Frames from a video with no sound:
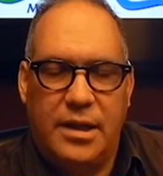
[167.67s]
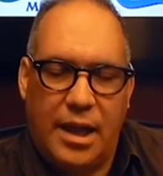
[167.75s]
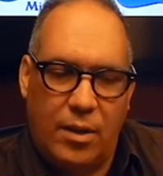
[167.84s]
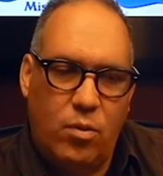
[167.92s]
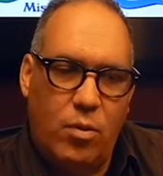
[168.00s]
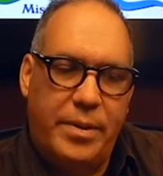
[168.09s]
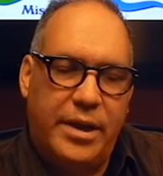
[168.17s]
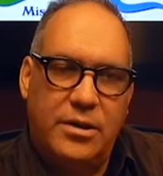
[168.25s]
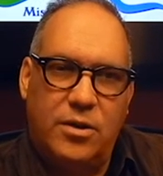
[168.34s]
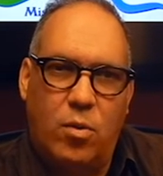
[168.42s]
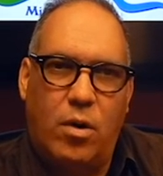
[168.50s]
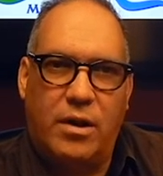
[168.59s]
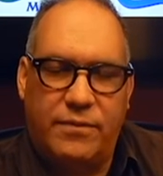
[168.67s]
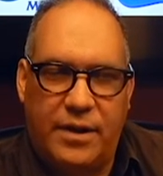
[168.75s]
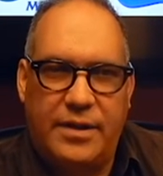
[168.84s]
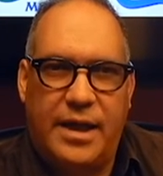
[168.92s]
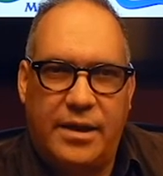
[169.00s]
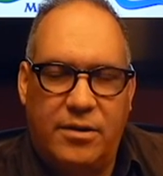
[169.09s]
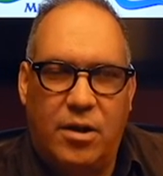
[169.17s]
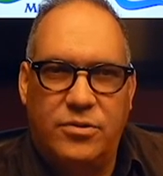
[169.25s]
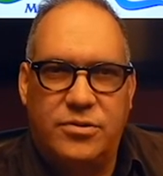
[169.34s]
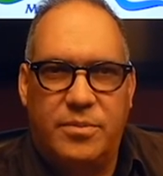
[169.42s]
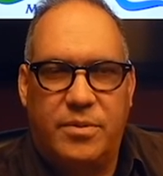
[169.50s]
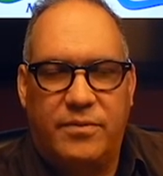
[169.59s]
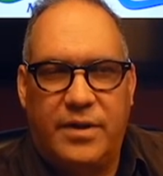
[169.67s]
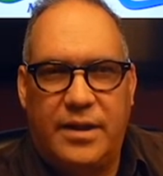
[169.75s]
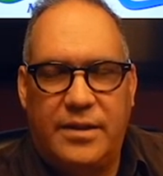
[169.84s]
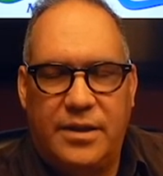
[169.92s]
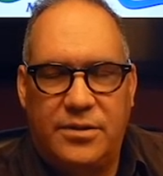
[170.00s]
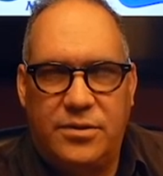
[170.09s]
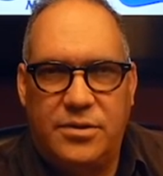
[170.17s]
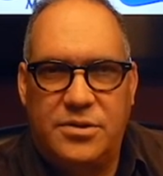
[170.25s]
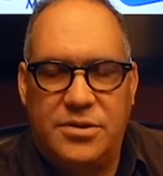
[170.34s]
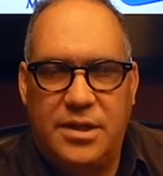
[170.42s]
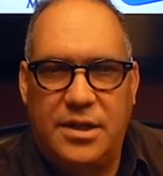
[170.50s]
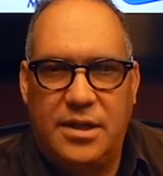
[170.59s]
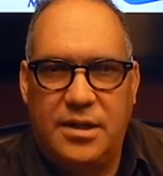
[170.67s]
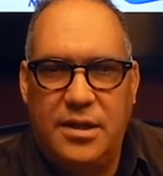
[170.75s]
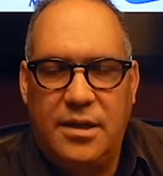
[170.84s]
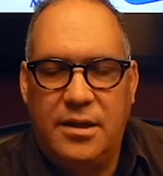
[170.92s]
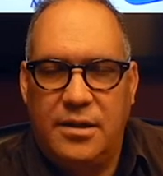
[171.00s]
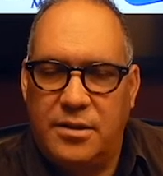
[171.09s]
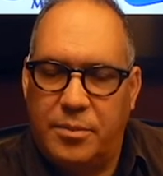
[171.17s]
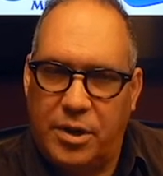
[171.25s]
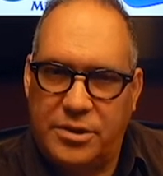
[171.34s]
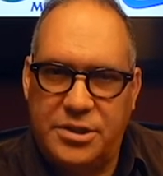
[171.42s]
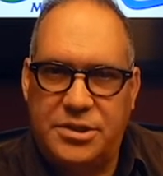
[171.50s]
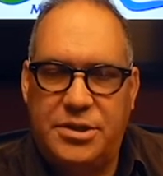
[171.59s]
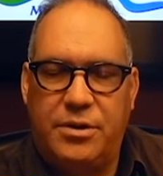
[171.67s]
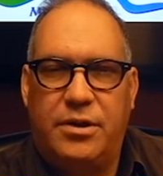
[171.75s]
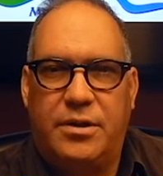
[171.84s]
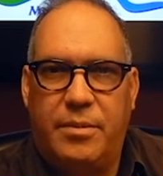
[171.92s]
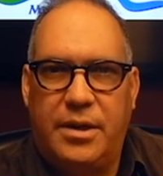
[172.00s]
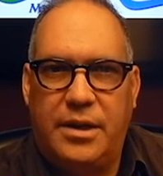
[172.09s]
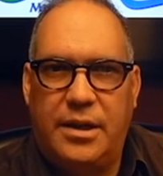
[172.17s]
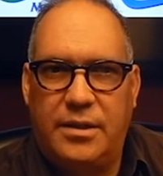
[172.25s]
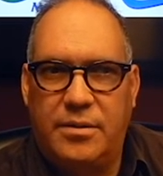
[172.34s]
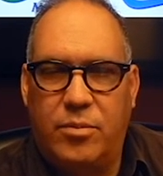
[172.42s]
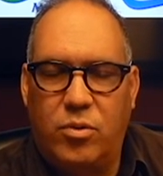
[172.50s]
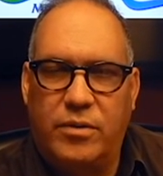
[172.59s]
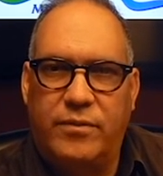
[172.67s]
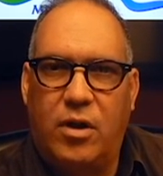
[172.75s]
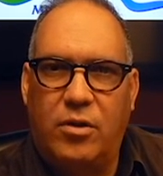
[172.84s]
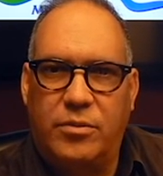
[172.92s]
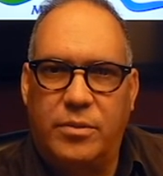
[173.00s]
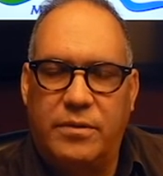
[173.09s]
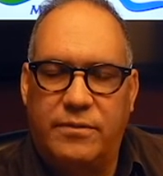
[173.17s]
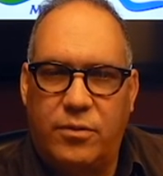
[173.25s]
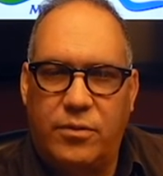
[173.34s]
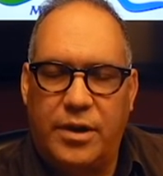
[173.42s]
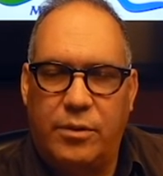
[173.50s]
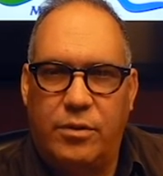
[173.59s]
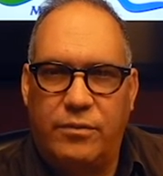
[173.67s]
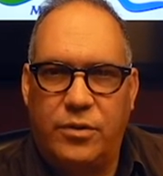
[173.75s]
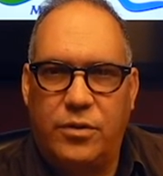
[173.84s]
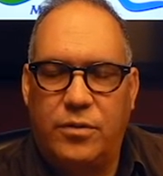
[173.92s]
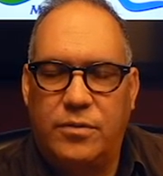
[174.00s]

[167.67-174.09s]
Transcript: And we'll begin to quantify that and also provide that to the city, the Project Steering Committee, and the Board of Aldermen for their review.